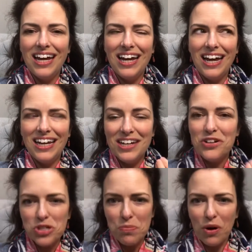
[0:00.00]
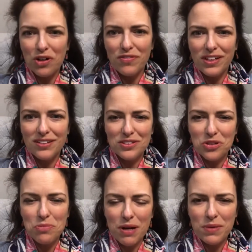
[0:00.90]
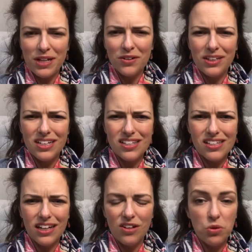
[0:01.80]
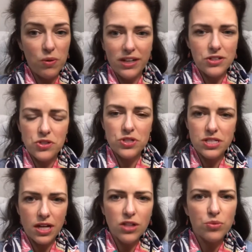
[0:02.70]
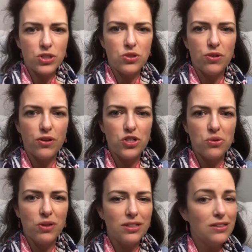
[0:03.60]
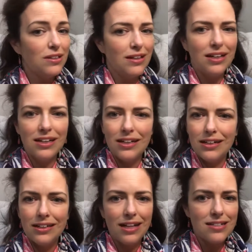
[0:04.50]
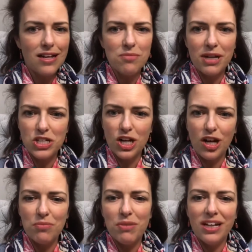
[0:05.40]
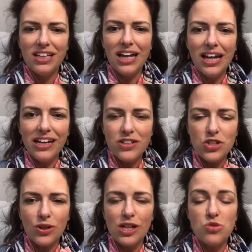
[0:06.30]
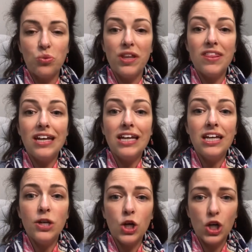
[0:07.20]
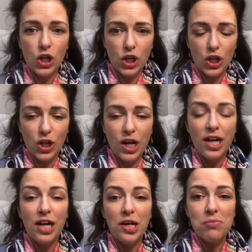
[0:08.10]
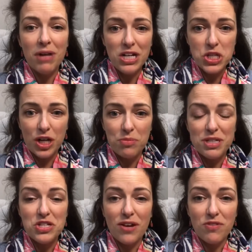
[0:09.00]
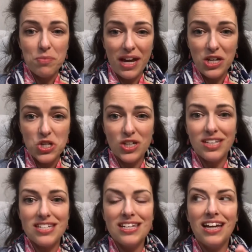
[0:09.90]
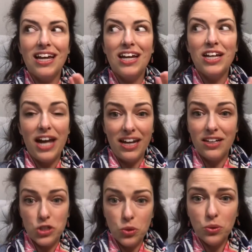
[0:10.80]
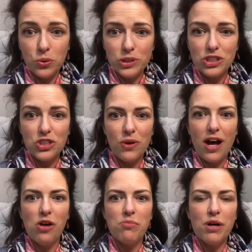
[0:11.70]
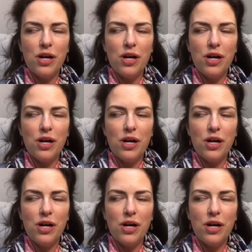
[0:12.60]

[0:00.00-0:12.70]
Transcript: And here is part of it. So you might be hearing this and saying, well, why didn't you just tell her what you thought she was? That's not my job. The answer is within her. My job is to have the patience and tools to help